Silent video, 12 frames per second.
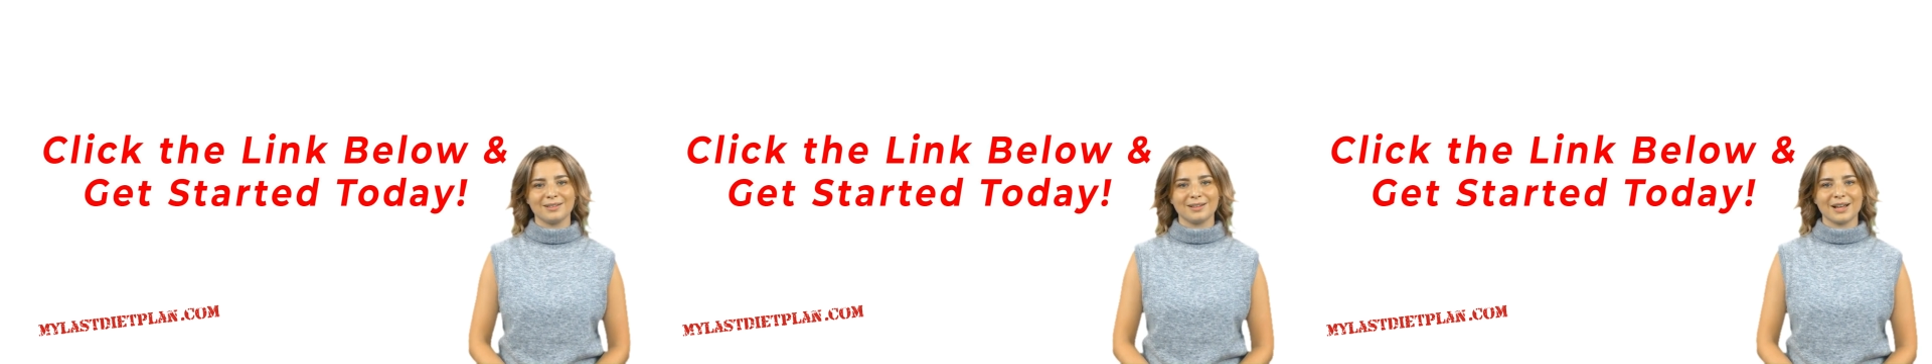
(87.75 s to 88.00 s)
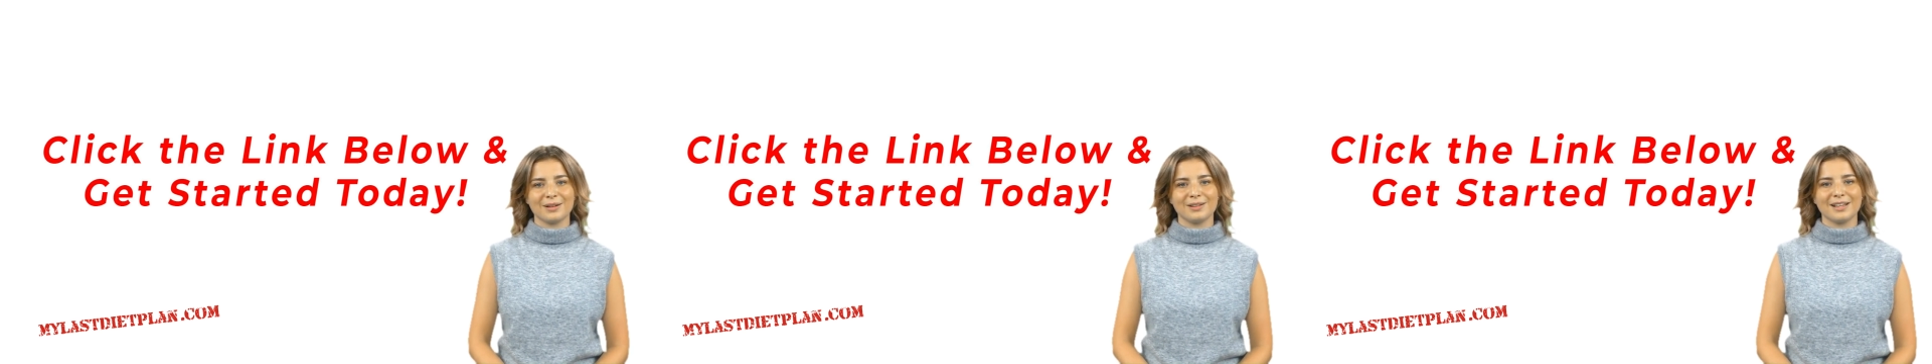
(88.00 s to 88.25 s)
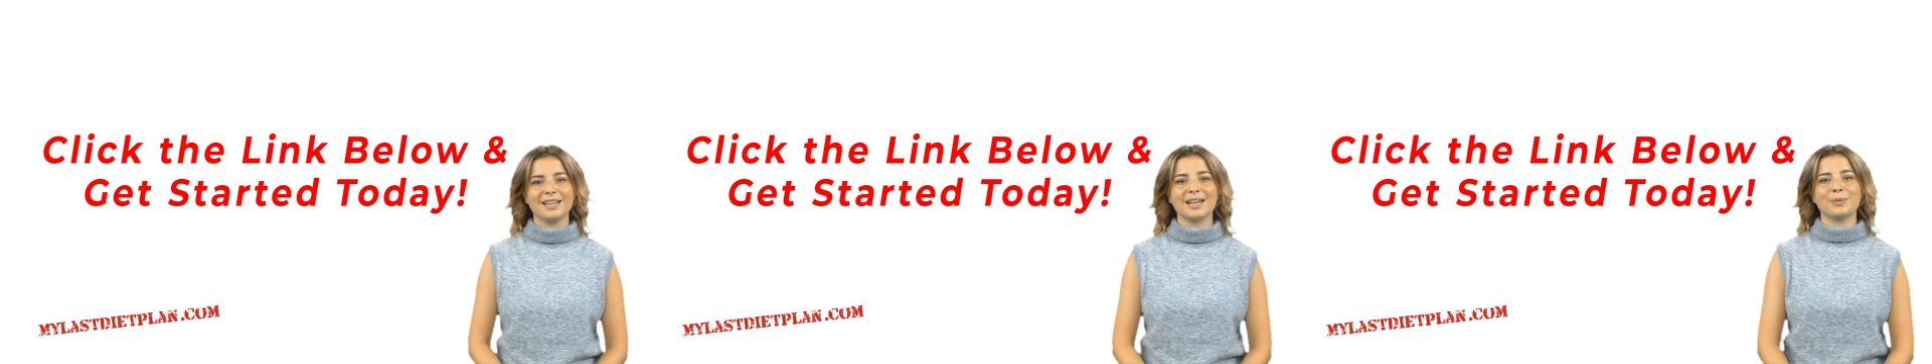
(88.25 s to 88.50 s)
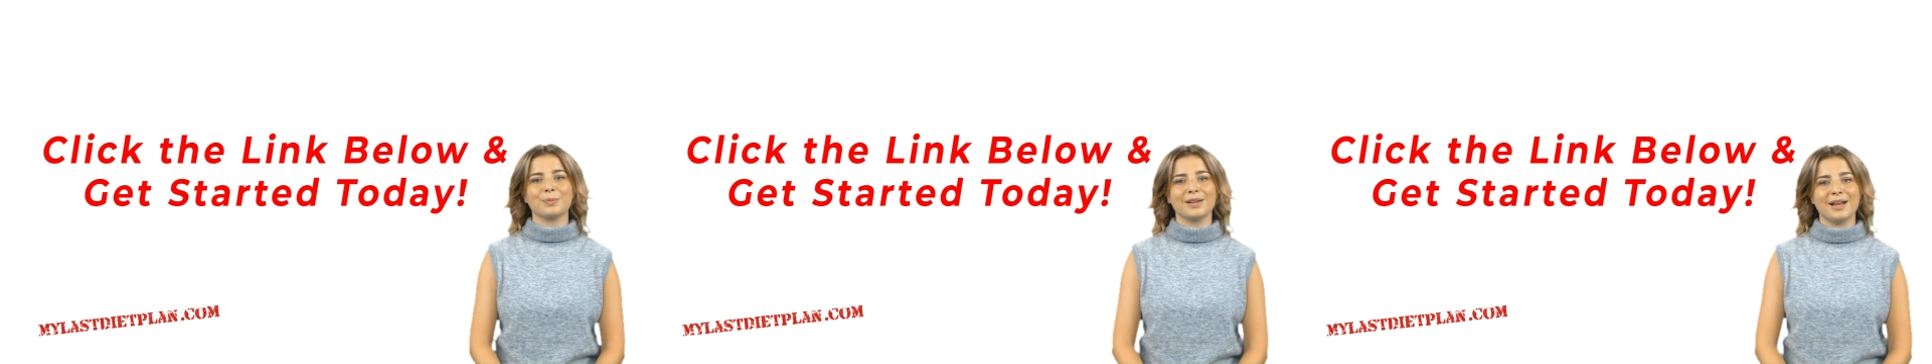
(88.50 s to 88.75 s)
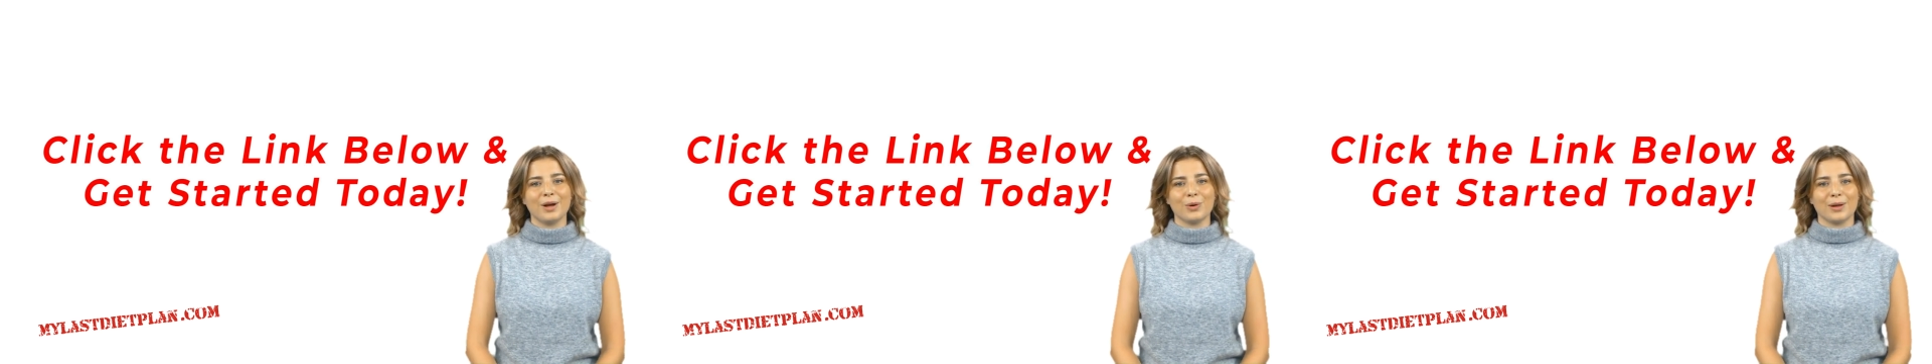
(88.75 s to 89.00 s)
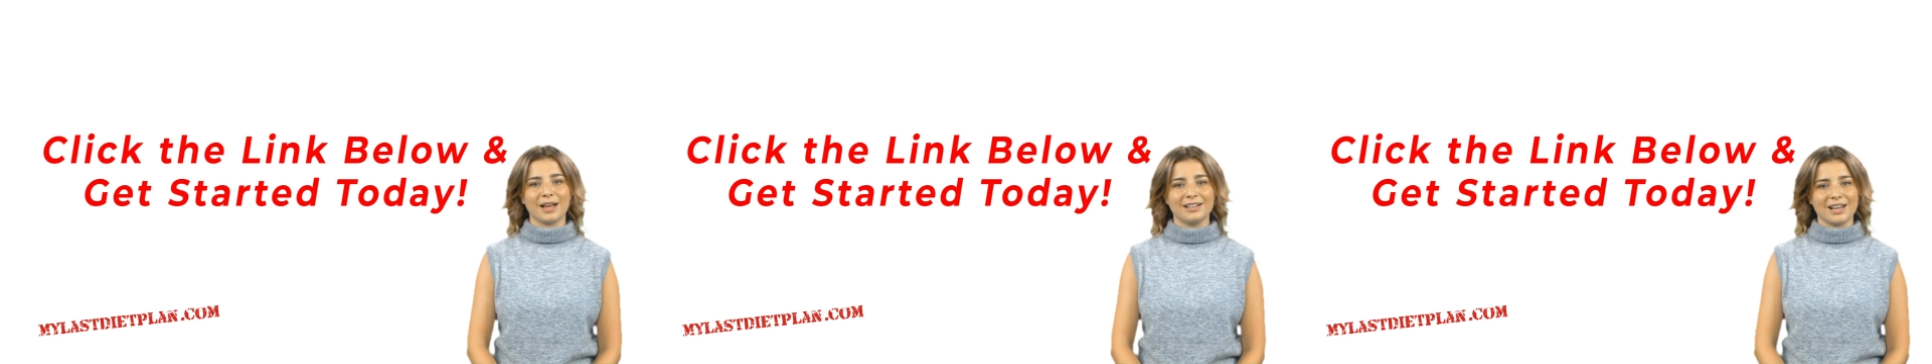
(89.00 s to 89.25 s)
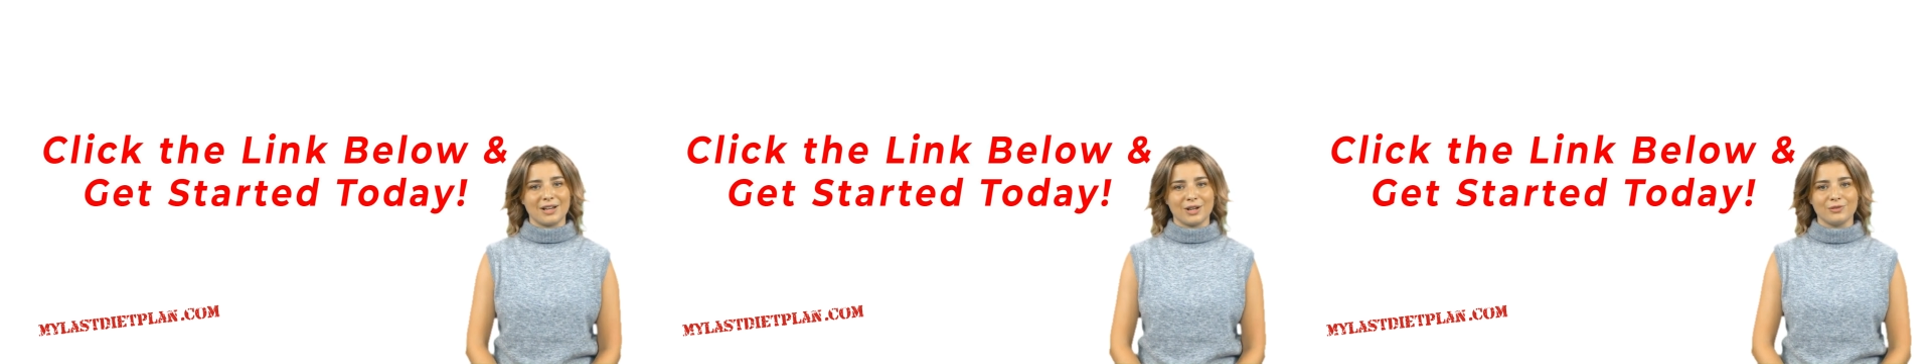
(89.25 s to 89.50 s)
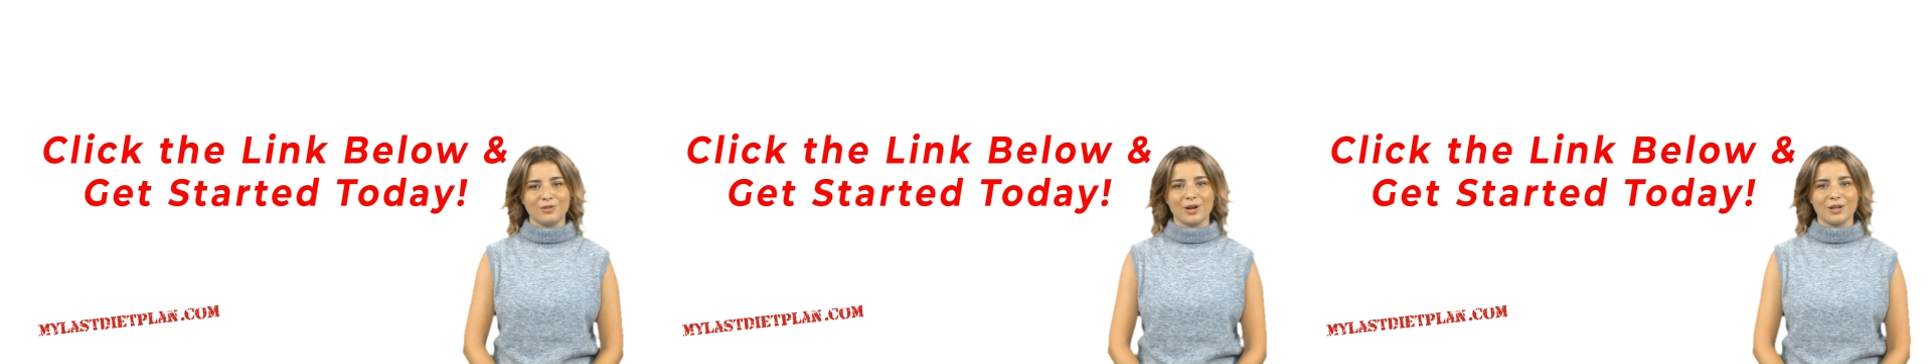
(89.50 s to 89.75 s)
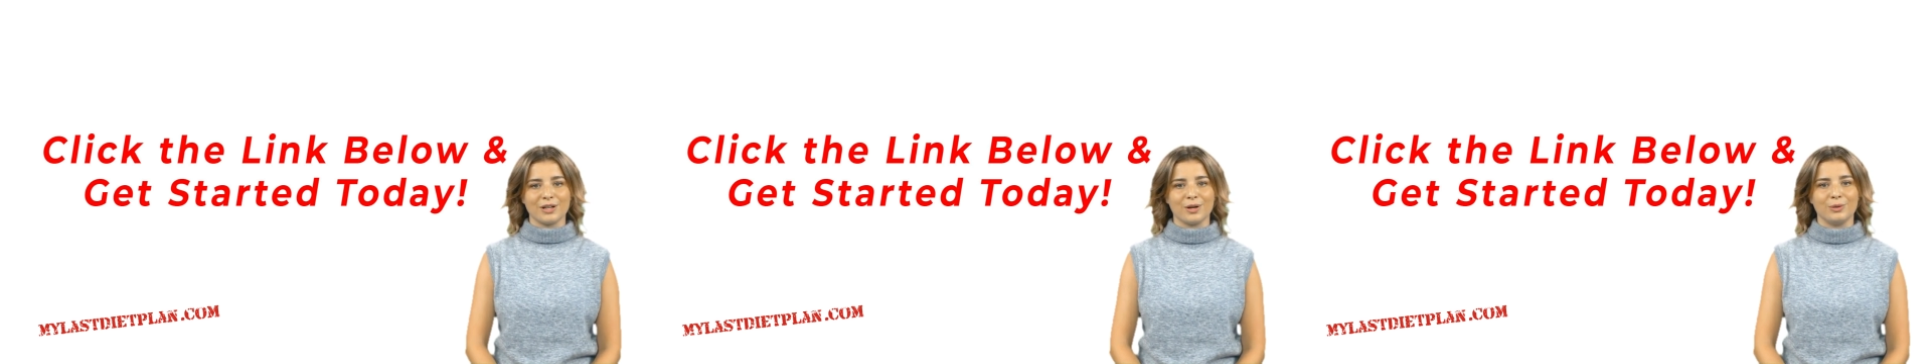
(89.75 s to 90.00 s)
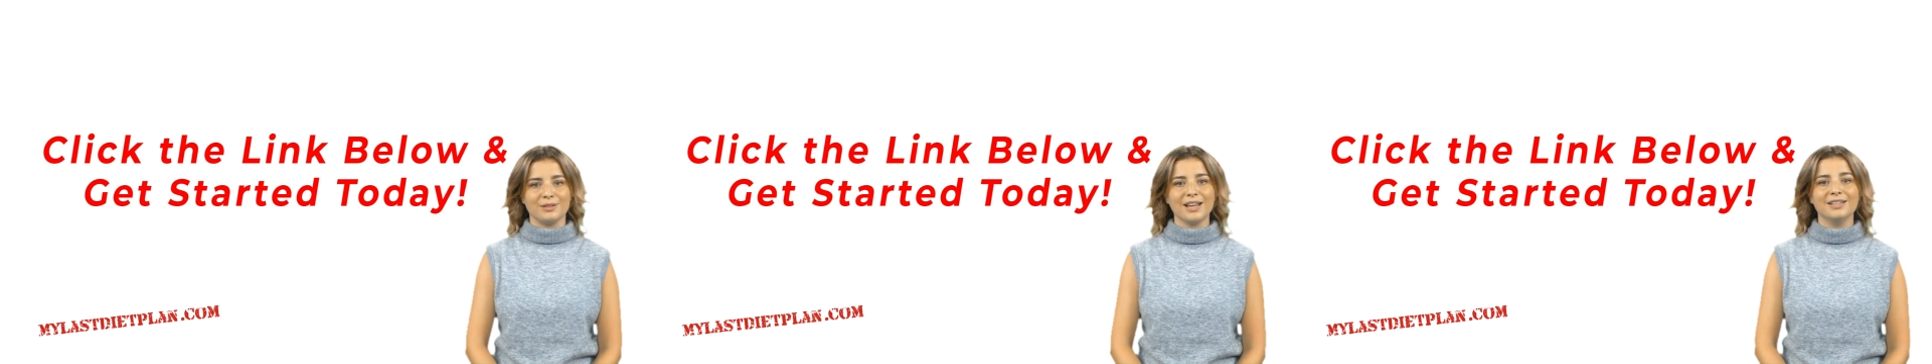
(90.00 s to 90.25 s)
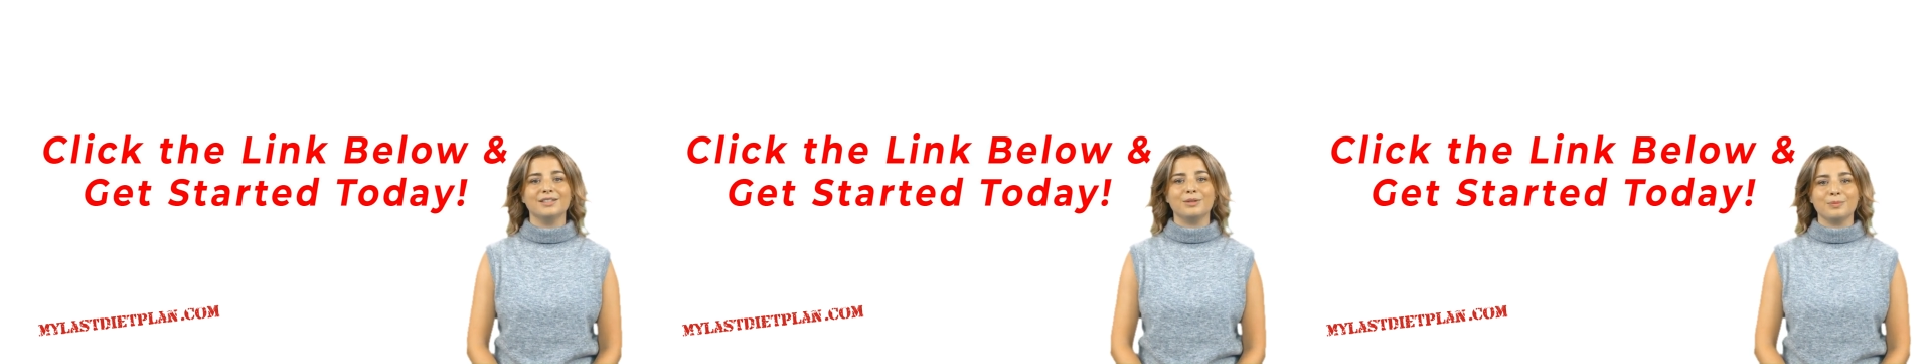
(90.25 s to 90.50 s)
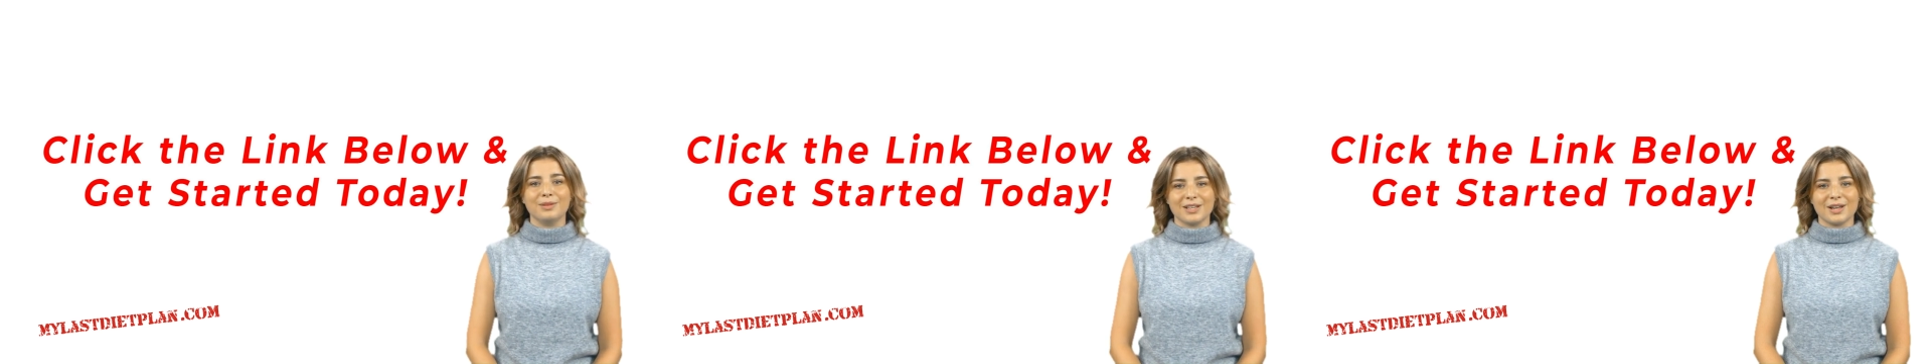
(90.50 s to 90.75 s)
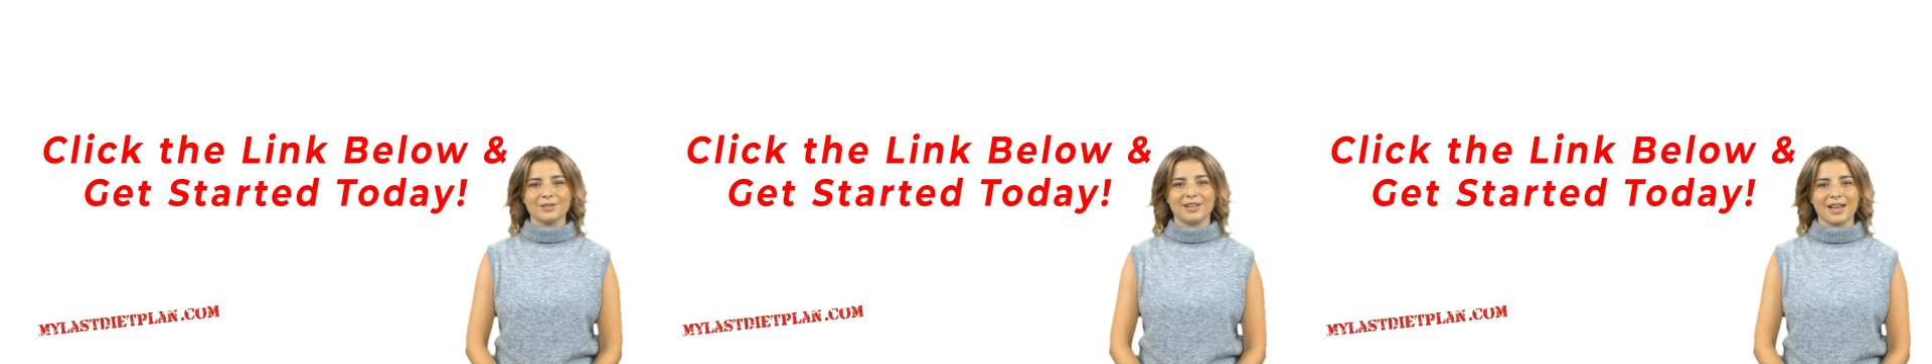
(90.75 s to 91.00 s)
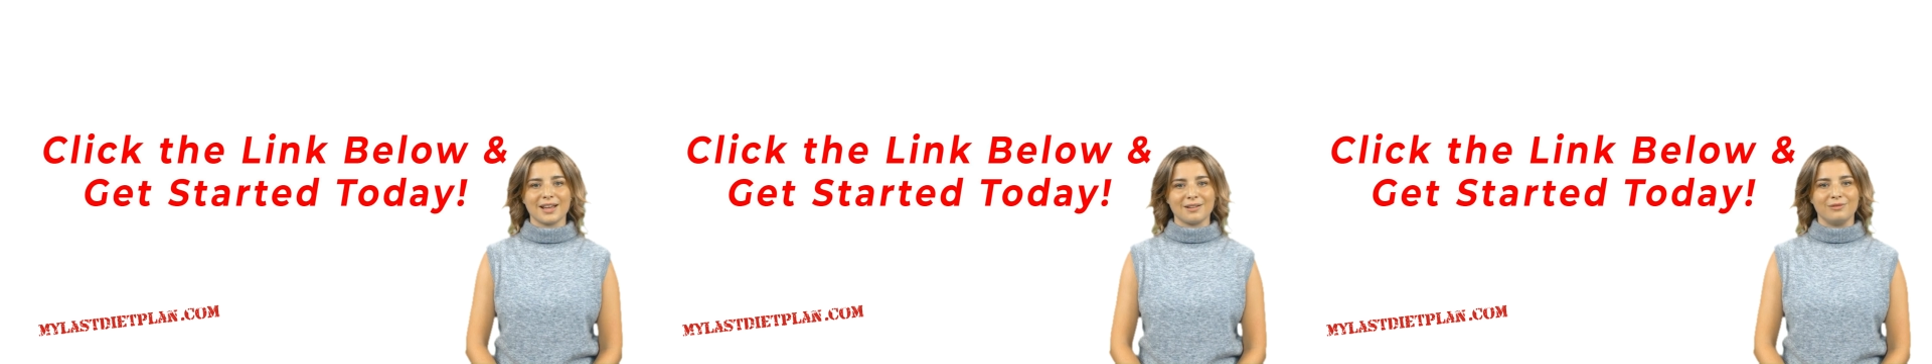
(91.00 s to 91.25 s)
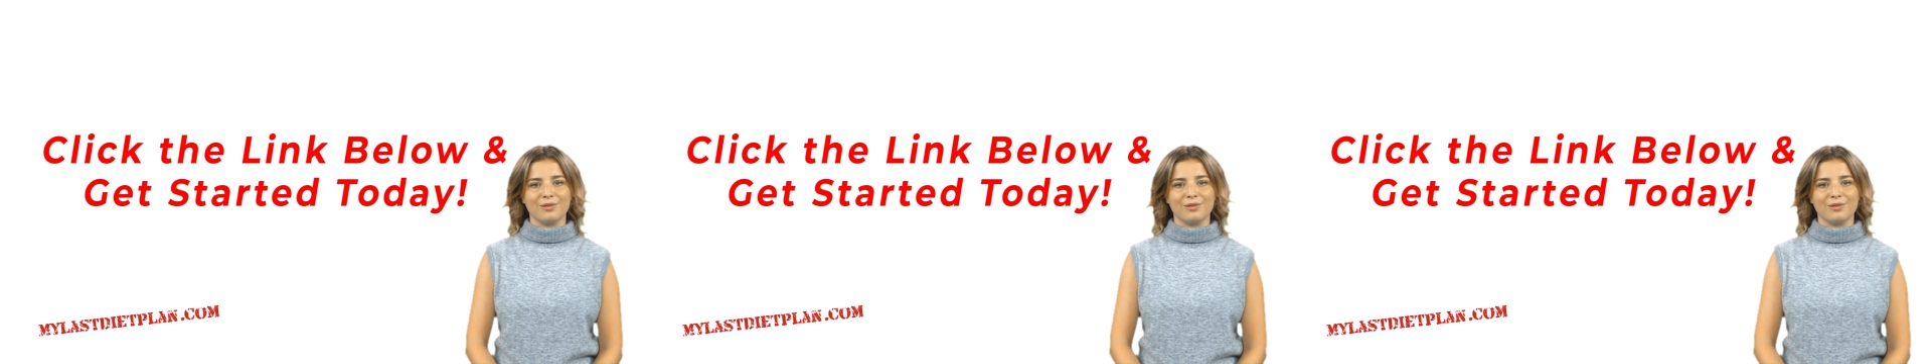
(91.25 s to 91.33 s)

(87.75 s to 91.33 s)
click the link below and get your very own custom keto diet